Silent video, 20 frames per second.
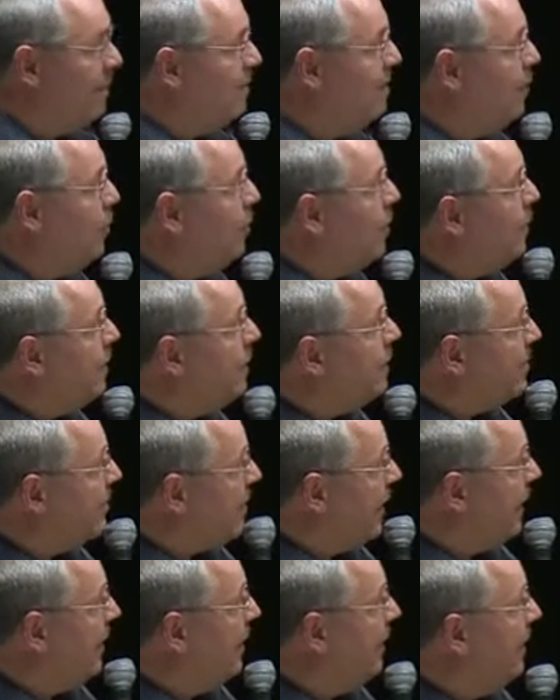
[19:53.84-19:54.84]
there will be a
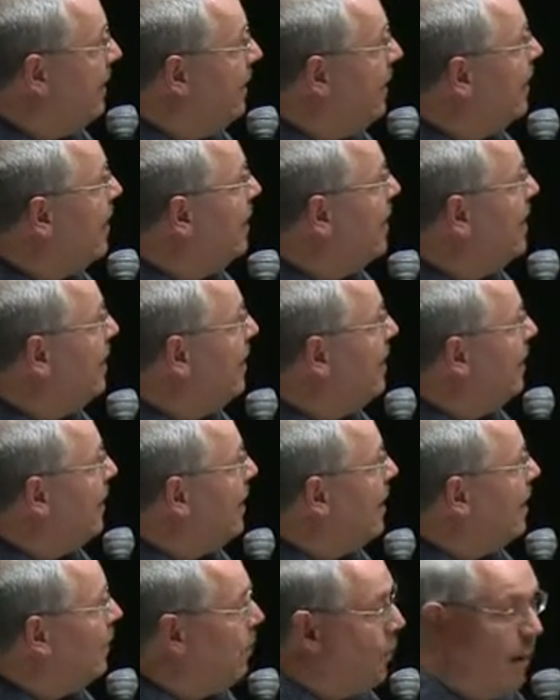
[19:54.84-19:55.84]
study
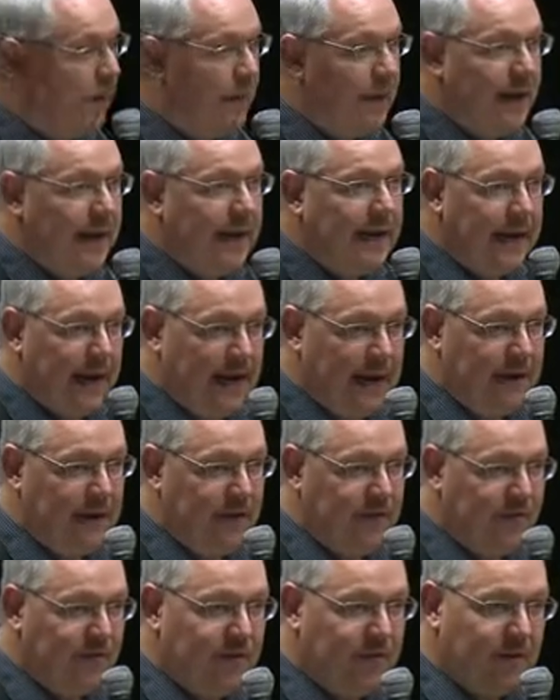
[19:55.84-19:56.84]
where we
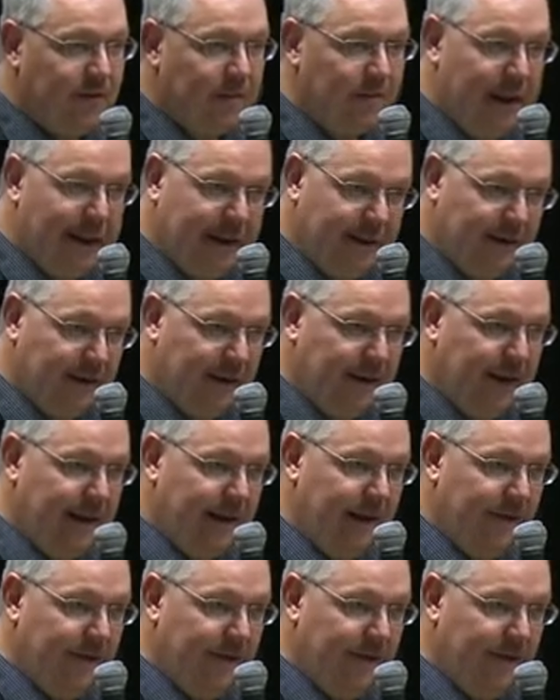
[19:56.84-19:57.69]
again systematically